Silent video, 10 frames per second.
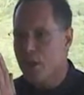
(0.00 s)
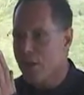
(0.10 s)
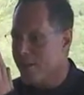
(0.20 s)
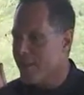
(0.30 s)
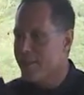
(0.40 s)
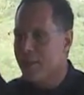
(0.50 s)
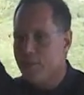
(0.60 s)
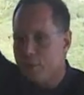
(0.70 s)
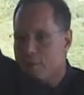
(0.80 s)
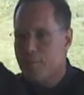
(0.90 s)
the
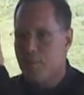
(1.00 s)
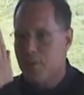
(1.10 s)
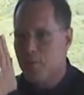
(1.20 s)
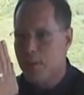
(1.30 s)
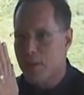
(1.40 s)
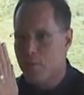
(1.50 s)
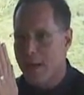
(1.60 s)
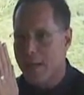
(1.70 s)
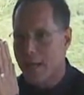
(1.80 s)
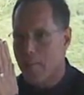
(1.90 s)
difference between
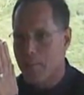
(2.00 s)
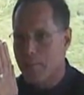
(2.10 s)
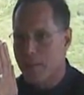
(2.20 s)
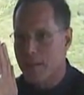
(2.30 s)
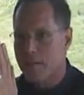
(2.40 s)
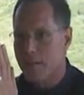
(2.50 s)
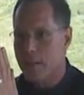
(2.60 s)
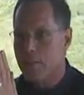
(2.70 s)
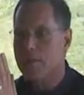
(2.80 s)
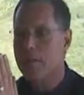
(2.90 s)
waking up and being
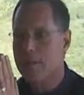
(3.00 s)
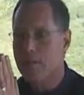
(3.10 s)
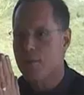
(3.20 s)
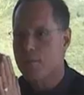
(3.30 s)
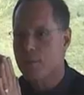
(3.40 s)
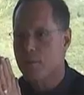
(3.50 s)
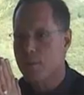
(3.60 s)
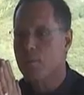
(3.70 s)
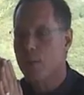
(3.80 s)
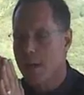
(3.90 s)
asleep is the difference
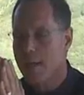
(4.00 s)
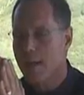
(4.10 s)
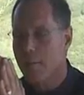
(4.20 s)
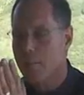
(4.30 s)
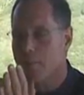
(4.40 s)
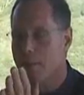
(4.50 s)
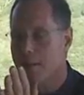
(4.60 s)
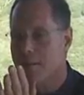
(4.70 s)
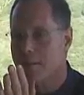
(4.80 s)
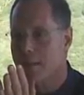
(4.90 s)
between waking up and being
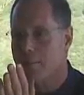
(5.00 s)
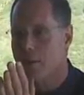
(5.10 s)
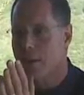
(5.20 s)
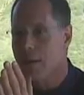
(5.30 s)
asleep.